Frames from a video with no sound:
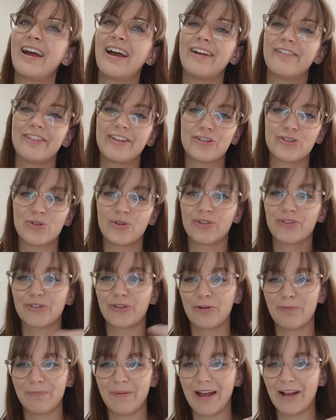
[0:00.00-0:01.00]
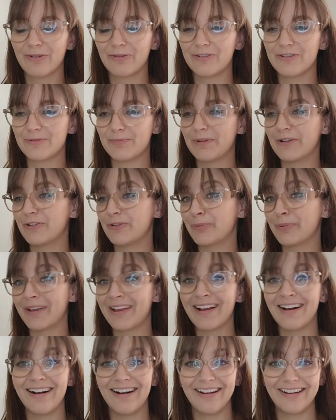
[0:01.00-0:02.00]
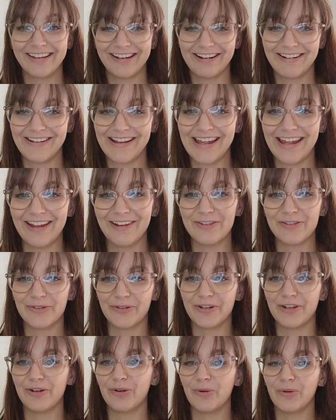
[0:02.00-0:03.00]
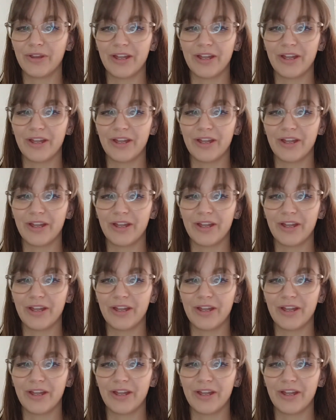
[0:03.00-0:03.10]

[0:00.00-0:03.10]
have their sugars go backwards because we can't get our hands on it,